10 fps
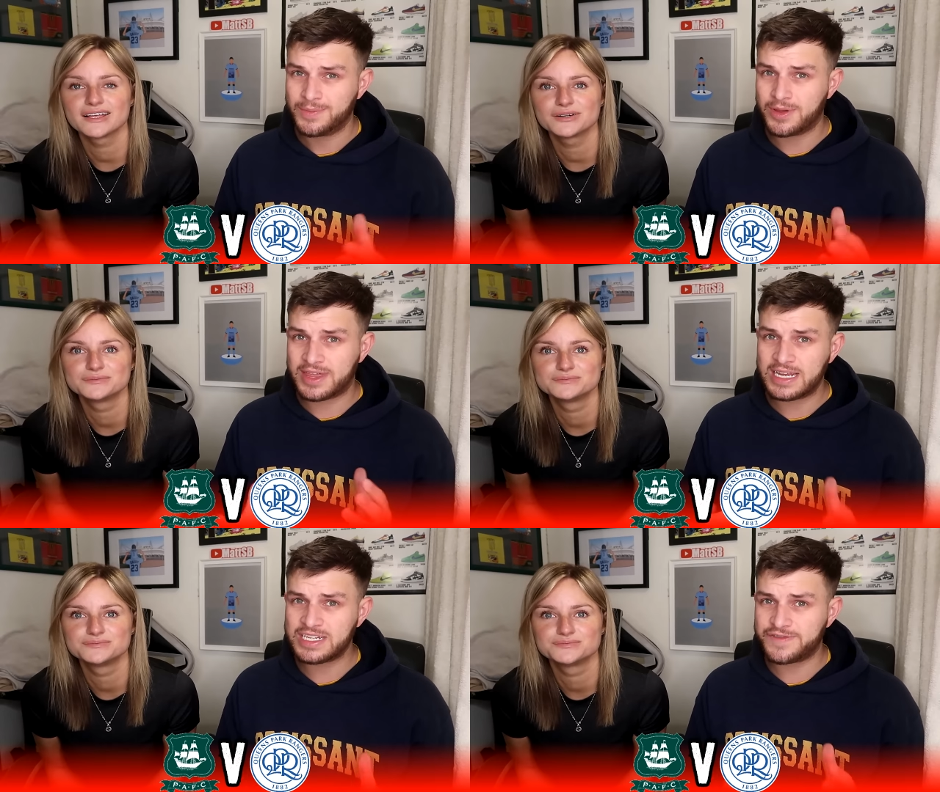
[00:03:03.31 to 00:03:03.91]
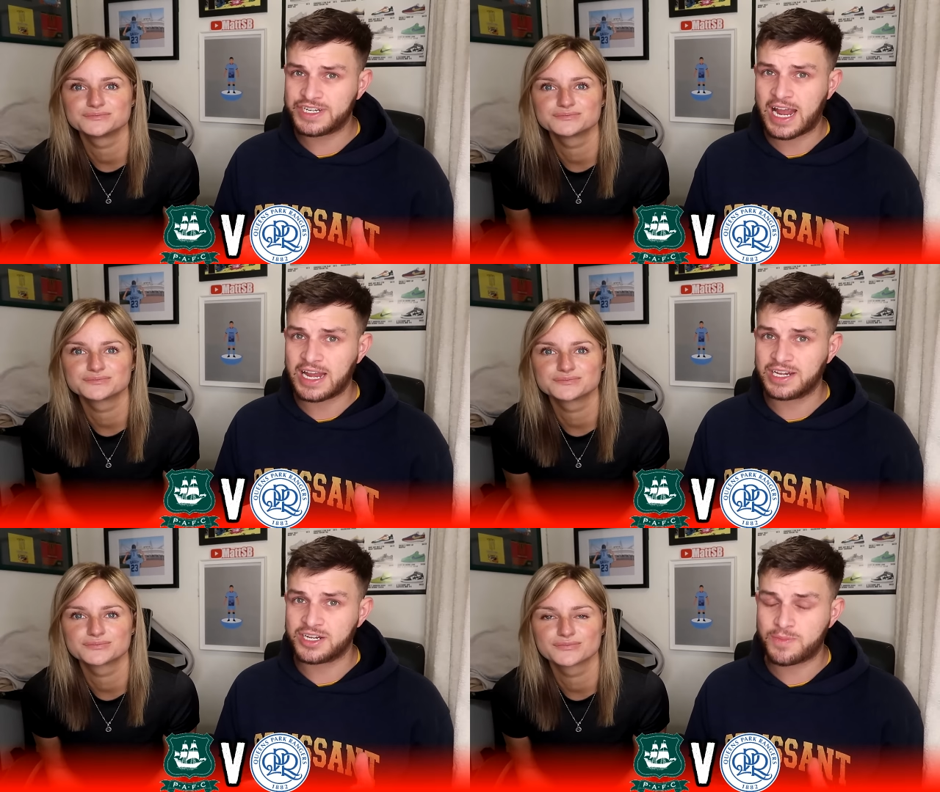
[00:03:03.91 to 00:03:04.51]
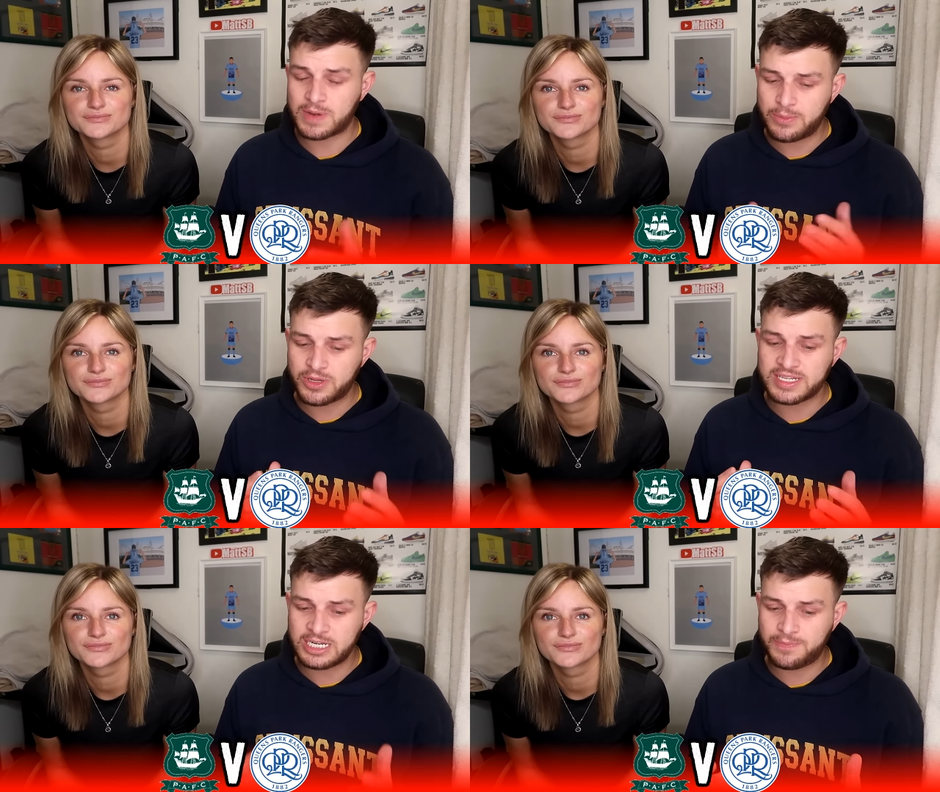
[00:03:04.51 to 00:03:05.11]
Speaker 1: But things have changed.
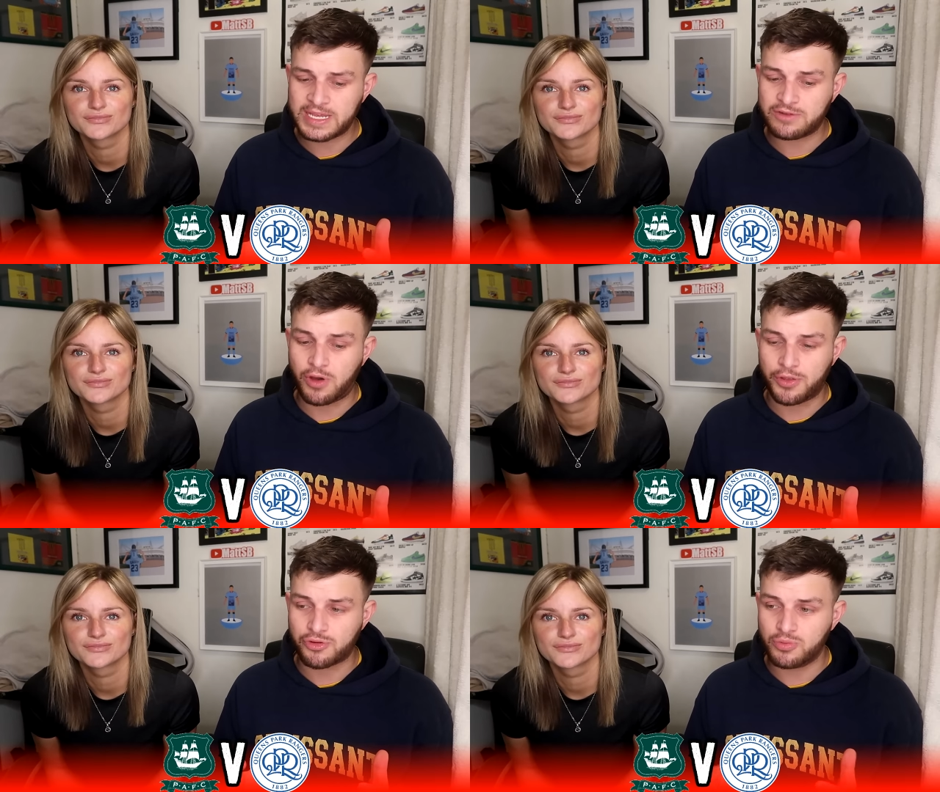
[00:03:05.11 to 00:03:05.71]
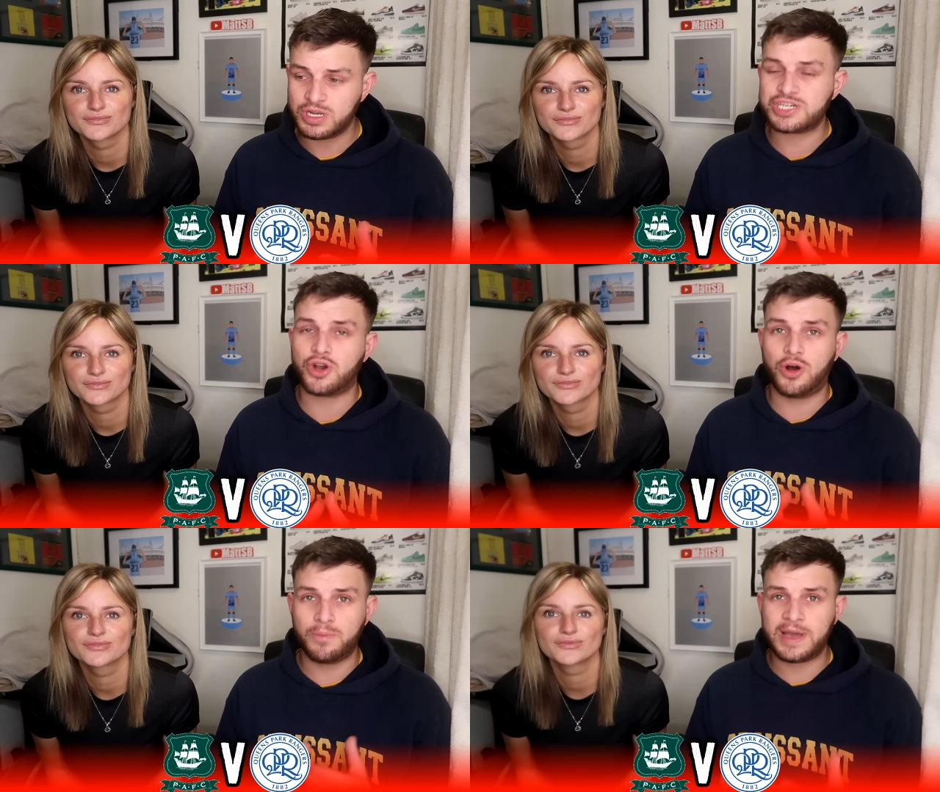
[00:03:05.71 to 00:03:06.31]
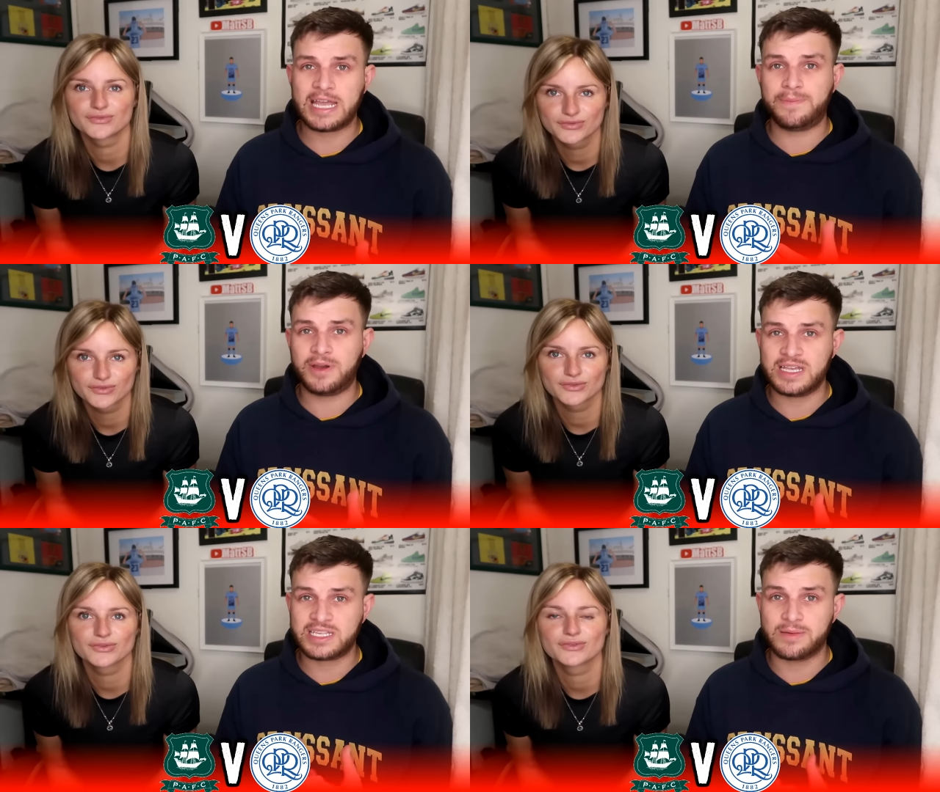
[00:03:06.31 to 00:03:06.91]
Plymouth did beat Rotherham, which on
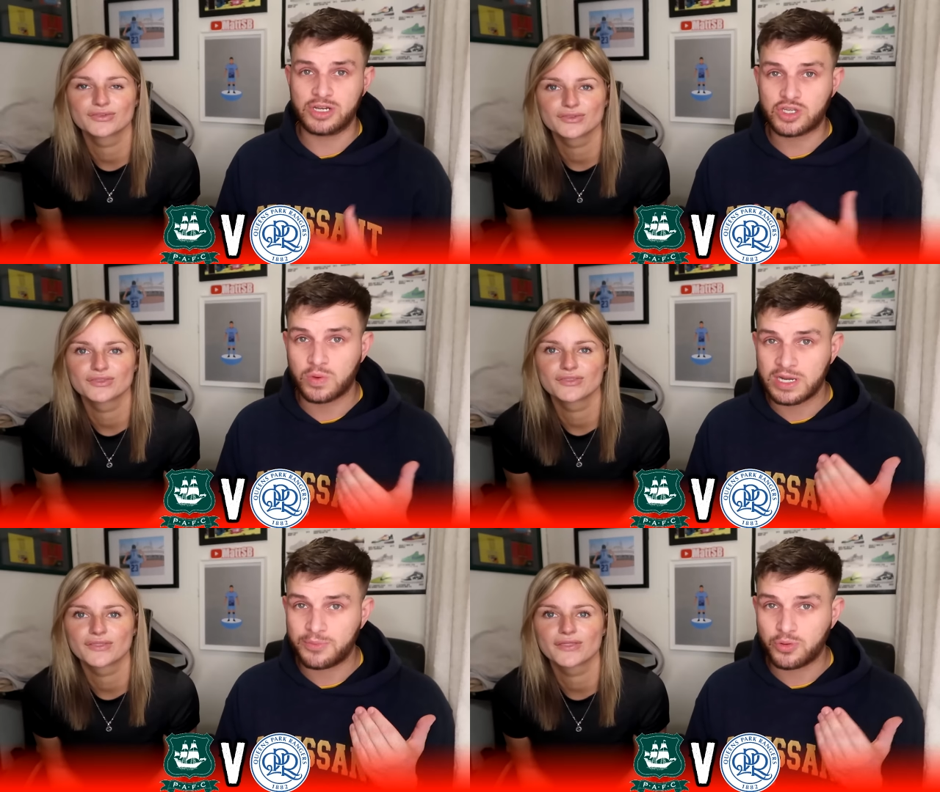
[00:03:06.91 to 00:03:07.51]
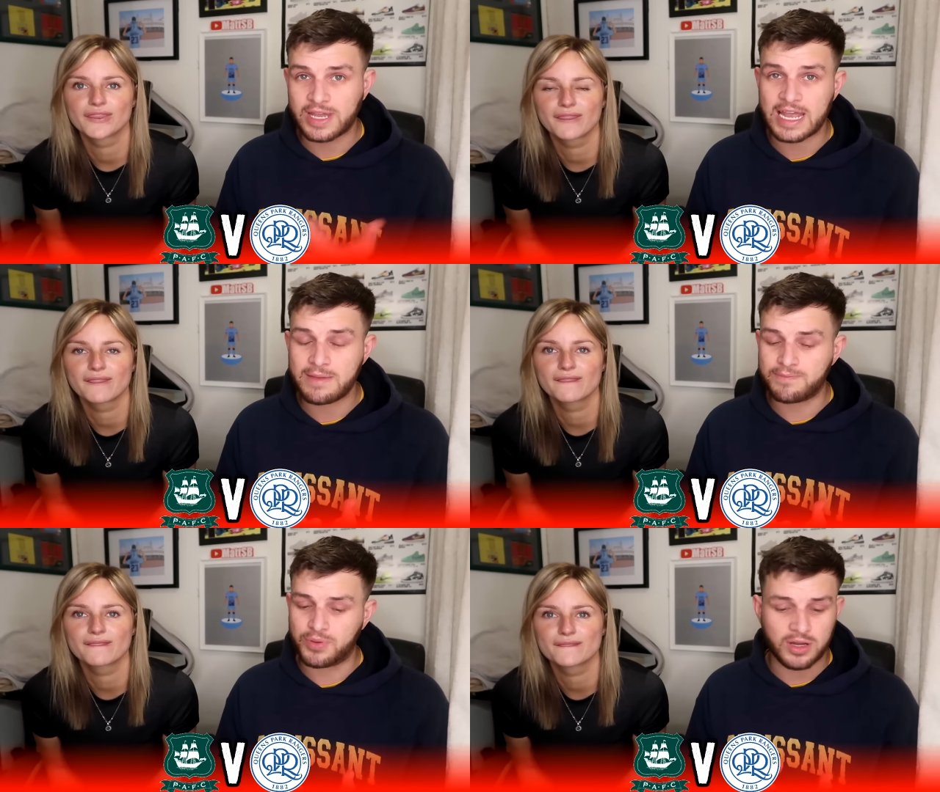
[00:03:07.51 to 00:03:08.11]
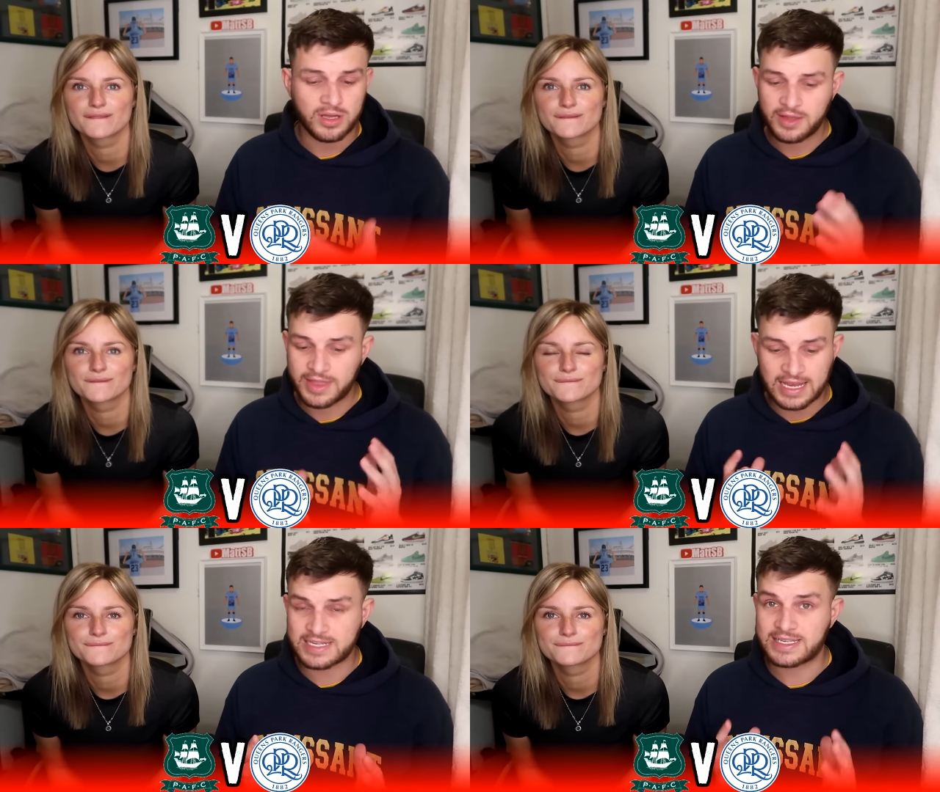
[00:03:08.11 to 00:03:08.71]
paper is the most winnable game, but
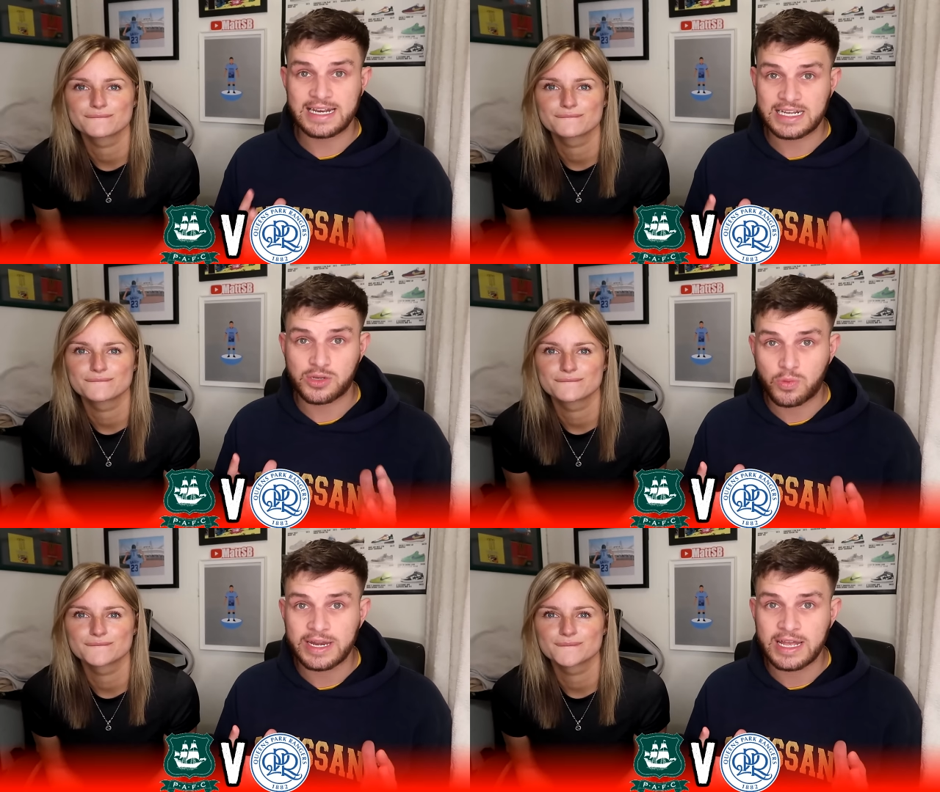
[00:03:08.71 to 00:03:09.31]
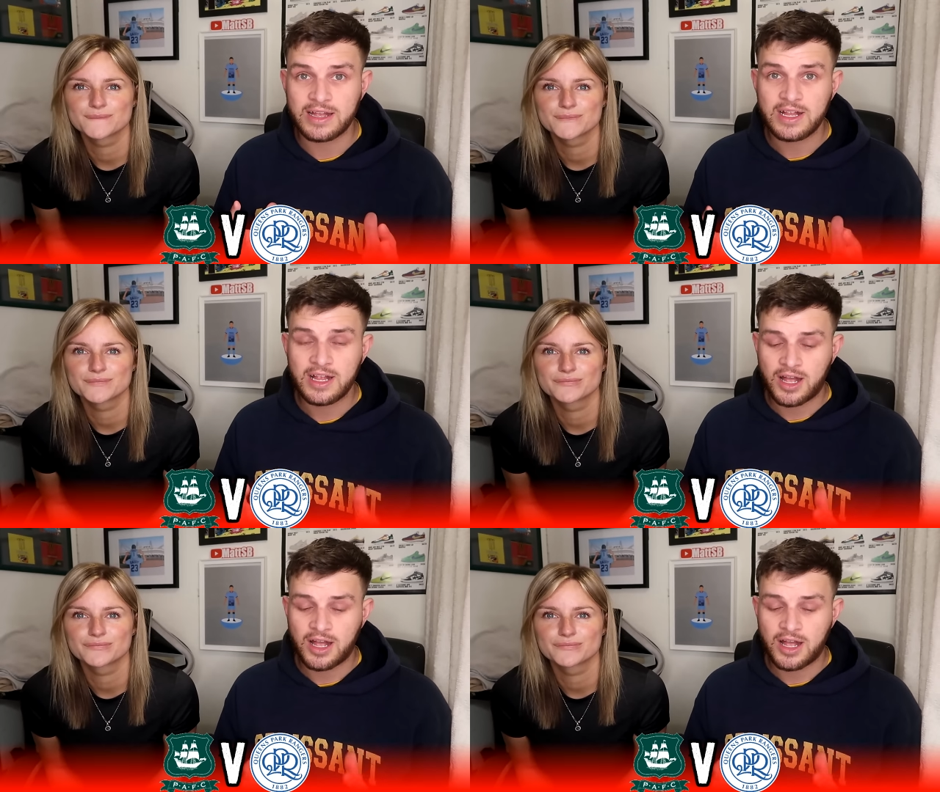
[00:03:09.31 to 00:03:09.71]
they still had to win it.